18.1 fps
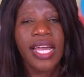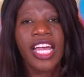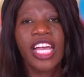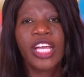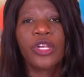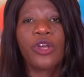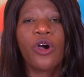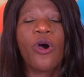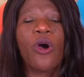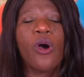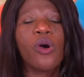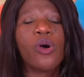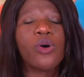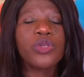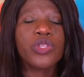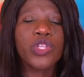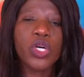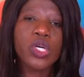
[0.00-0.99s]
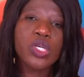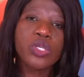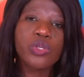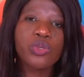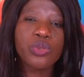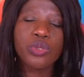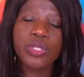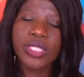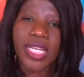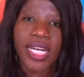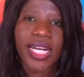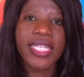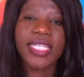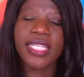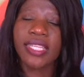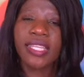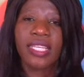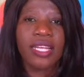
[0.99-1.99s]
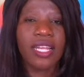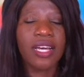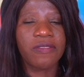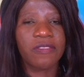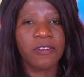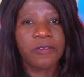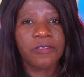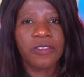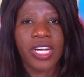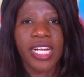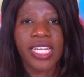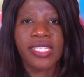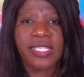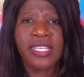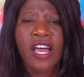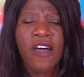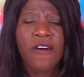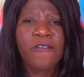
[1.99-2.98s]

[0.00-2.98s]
and all those who died in the love of Christ,